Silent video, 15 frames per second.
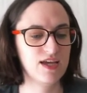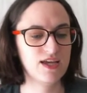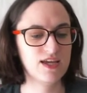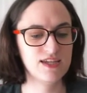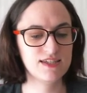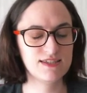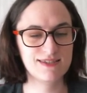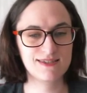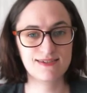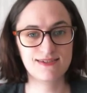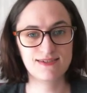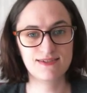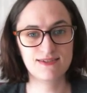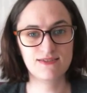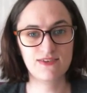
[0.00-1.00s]

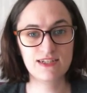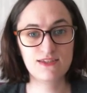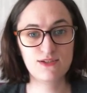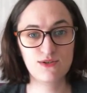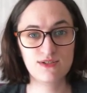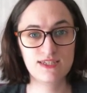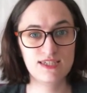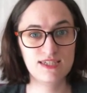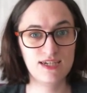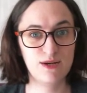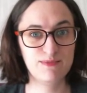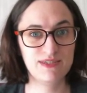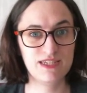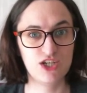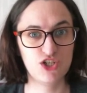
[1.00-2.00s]
So that's how the
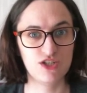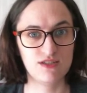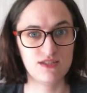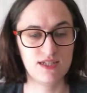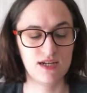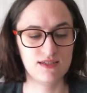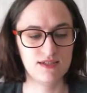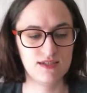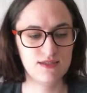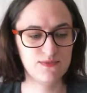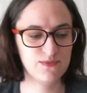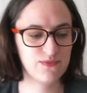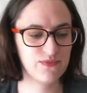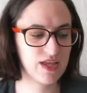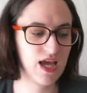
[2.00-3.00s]
obsession started.
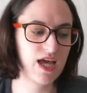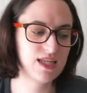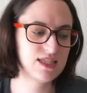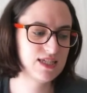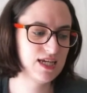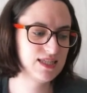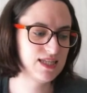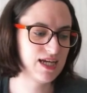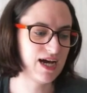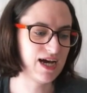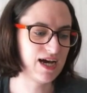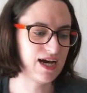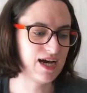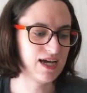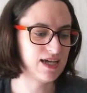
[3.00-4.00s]
And then
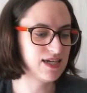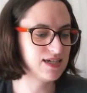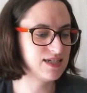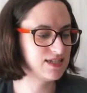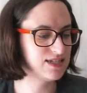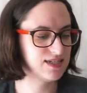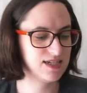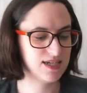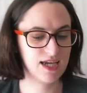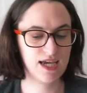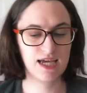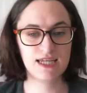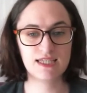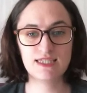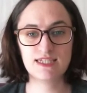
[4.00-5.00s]
I
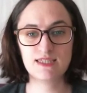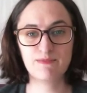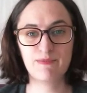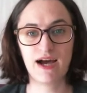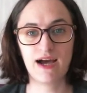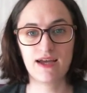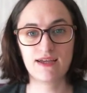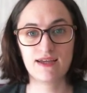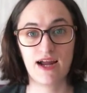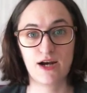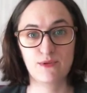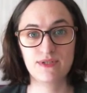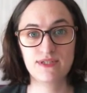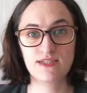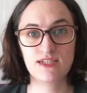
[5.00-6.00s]
knit my
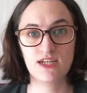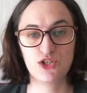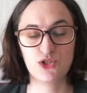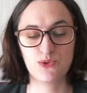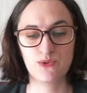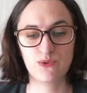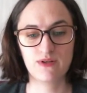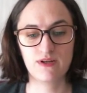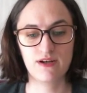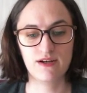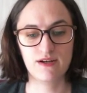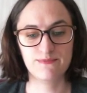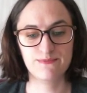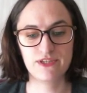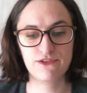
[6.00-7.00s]
Aristida shawl.
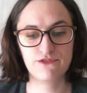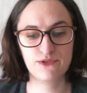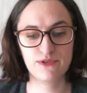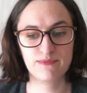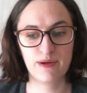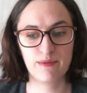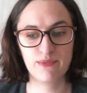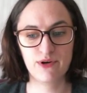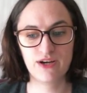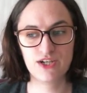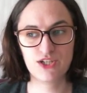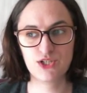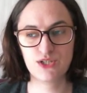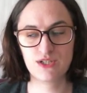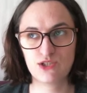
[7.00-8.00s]
If you remember, I
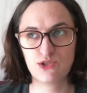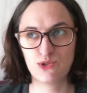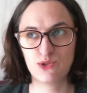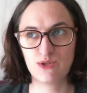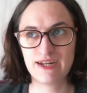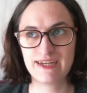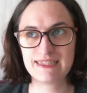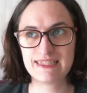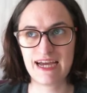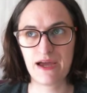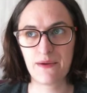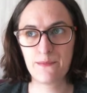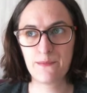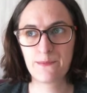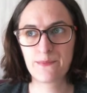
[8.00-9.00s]
showed you last
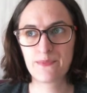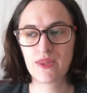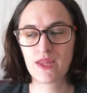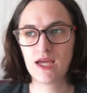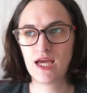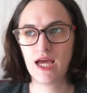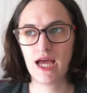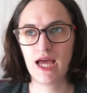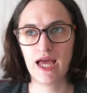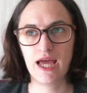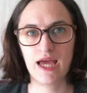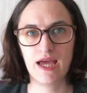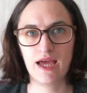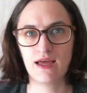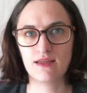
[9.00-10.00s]
time.
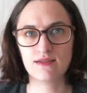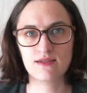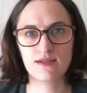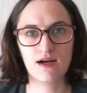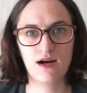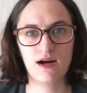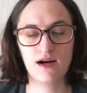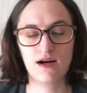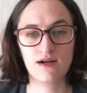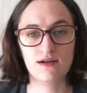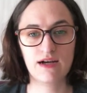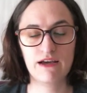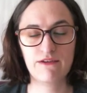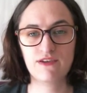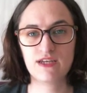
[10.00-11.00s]
And
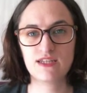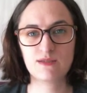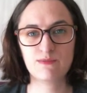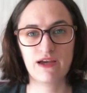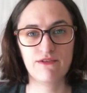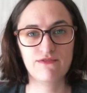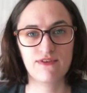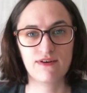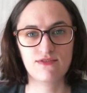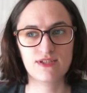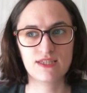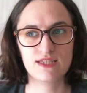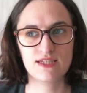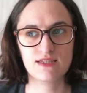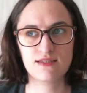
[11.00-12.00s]
I think it's my
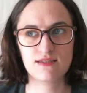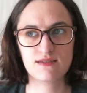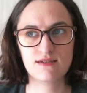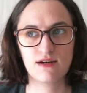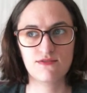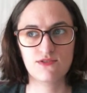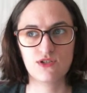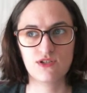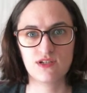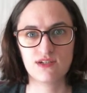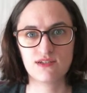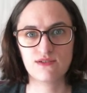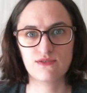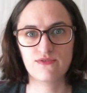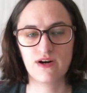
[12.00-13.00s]
favorite knit of the year
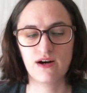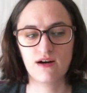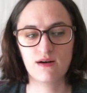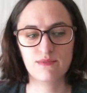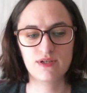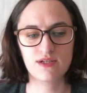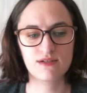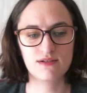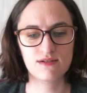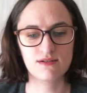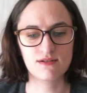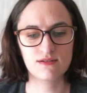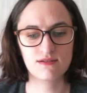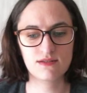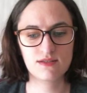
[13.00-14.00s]
so far
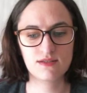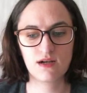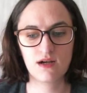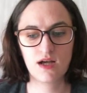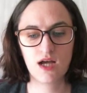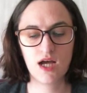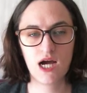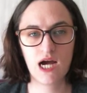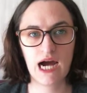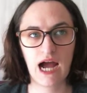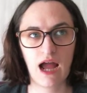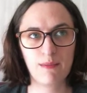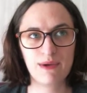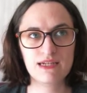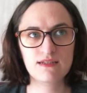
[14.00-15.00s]
because
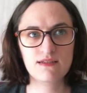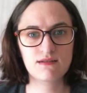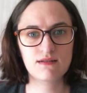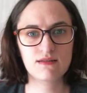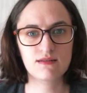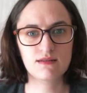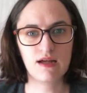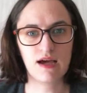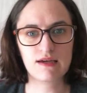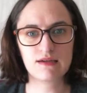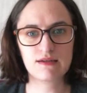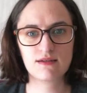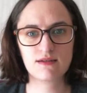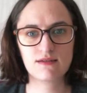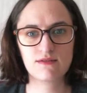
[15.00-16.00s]
I made it in like
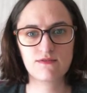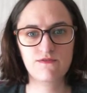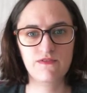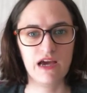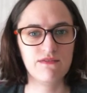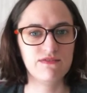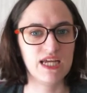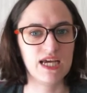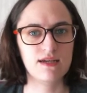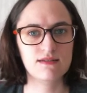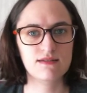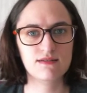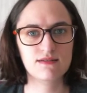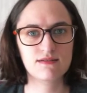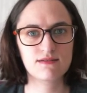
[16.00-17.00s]
5
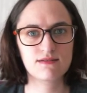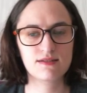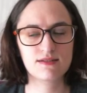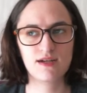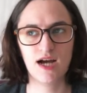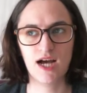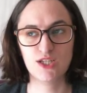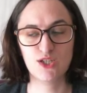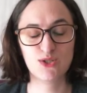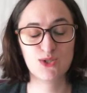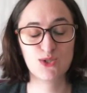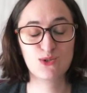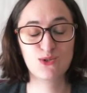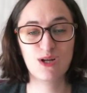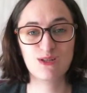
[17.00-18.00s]
days. I
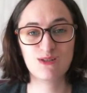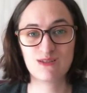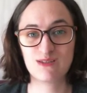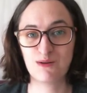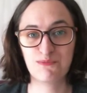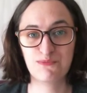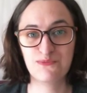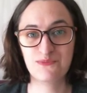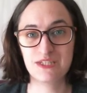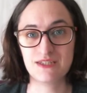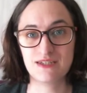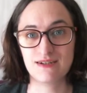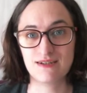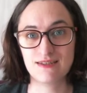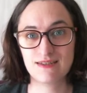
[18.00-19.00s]
just couldn't stop
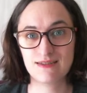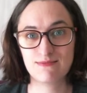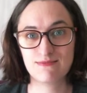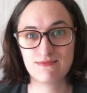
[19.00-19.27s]
knitting on it.